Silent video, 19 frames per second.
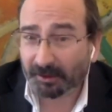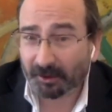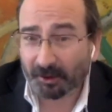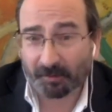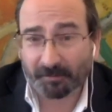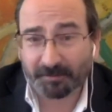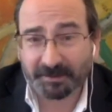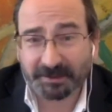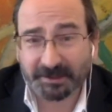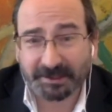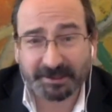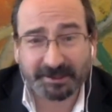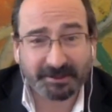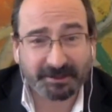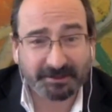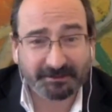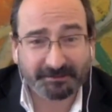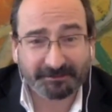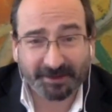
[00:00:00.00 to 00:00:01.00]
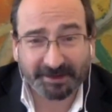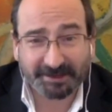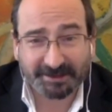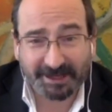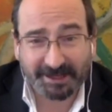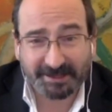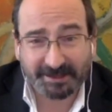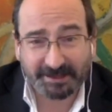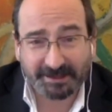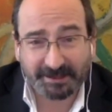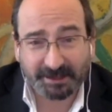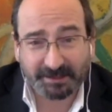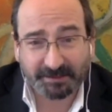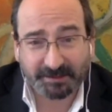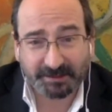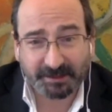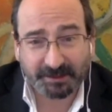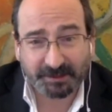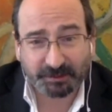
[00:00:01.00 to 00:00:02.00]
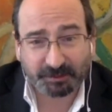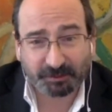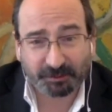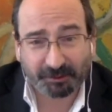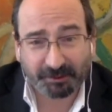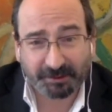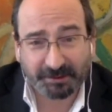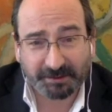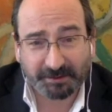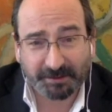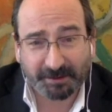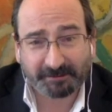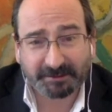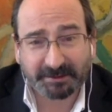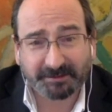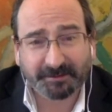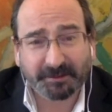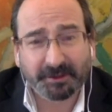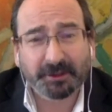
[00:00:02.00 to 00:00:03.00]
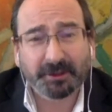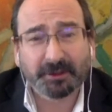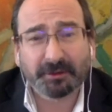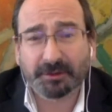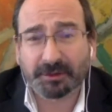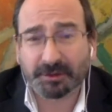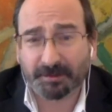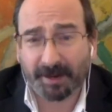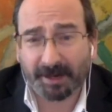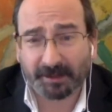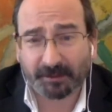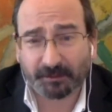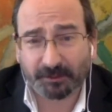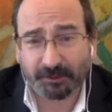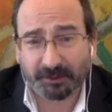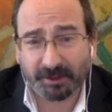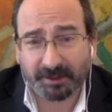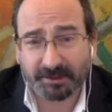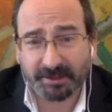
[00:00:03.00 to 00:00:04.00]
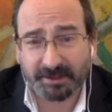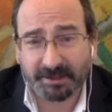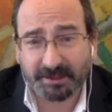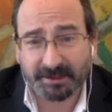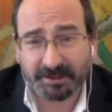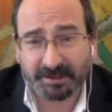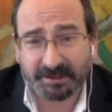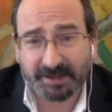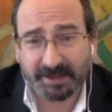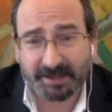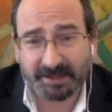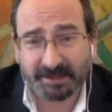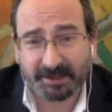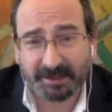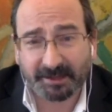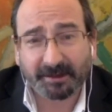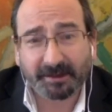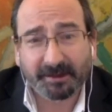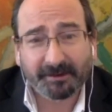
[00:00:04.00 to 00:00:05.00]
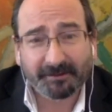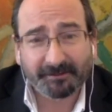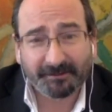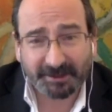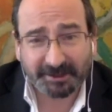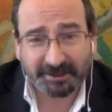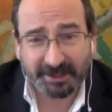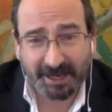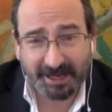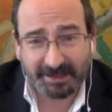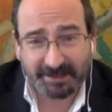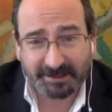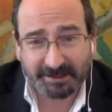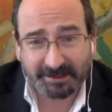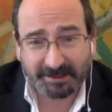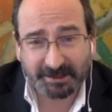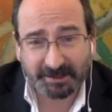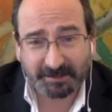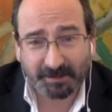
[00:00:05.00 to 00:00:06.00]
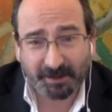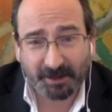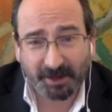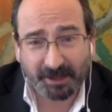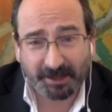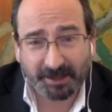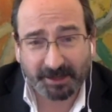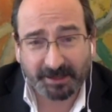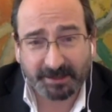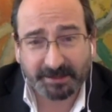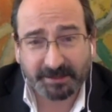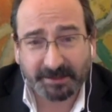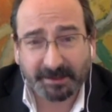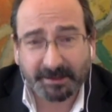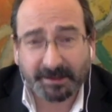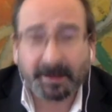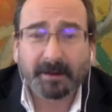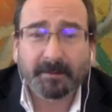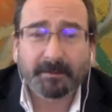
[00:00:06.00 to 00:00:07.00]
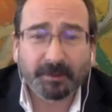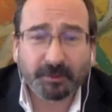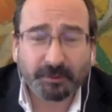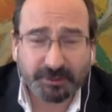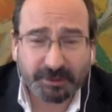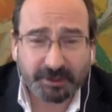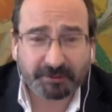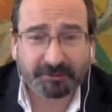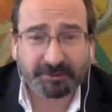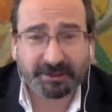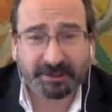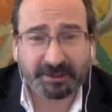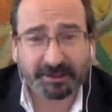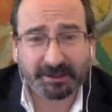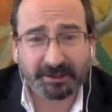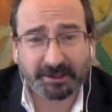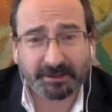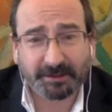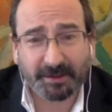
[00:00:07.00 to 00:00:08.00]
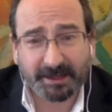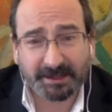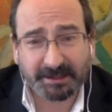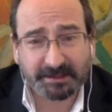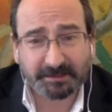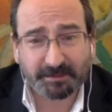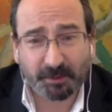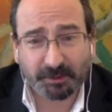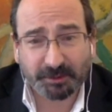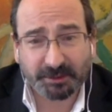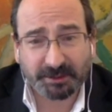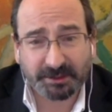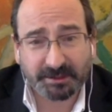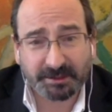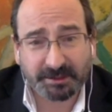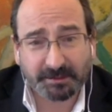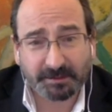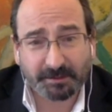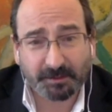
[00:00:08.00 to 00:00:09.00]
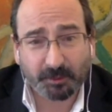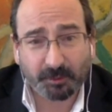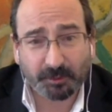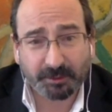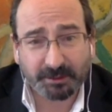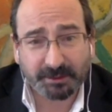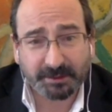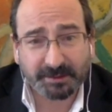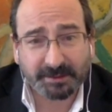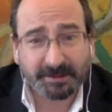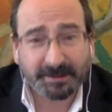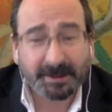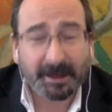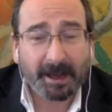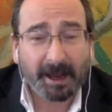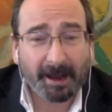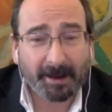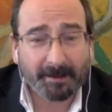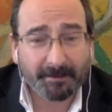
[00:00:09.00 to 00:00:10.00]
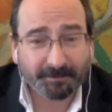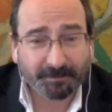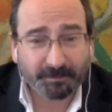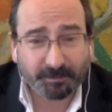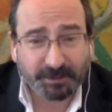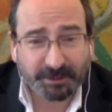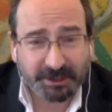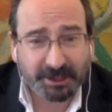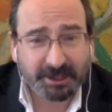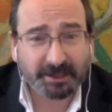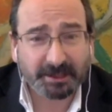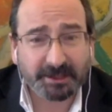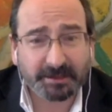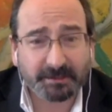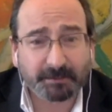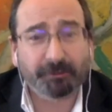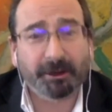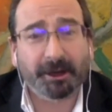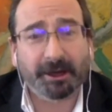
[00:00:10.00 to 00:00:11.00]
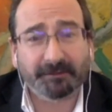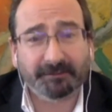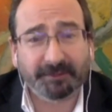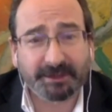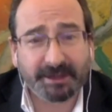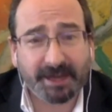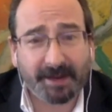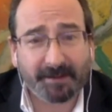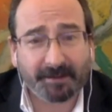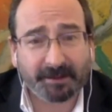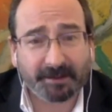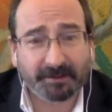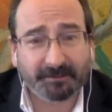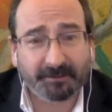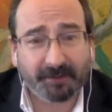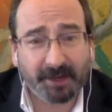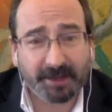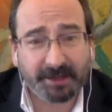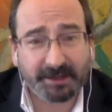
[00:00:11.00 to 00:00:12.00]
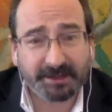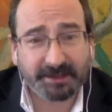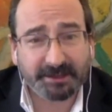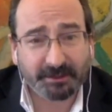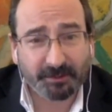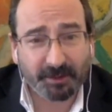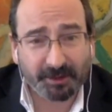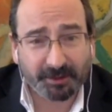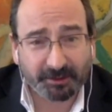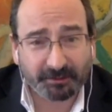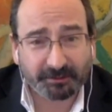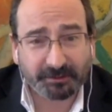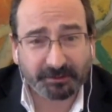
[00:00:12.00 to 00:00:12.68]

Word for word: Obviously, to the fantastic team at Social Progress Imperative. Huge amount of work goes into this data. Fantastic team behind this, but also critically to our sponsors and supporters, um, particularly to Breckenridge Capital Advisors, who are the